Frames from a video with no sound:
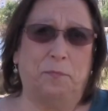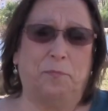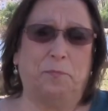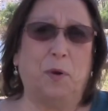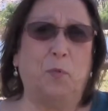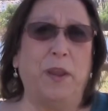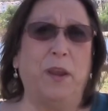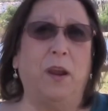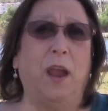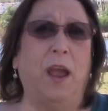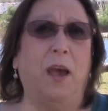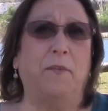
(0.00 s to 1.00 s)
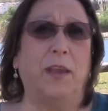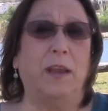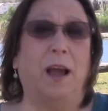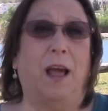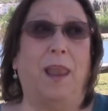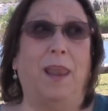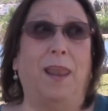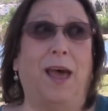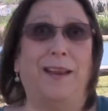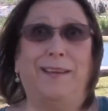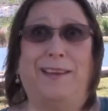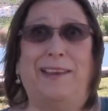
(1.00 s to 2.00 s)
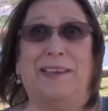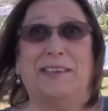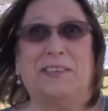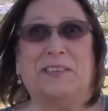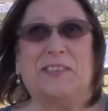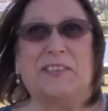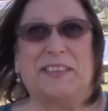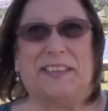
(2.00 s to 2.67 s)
But we are having a lot of candles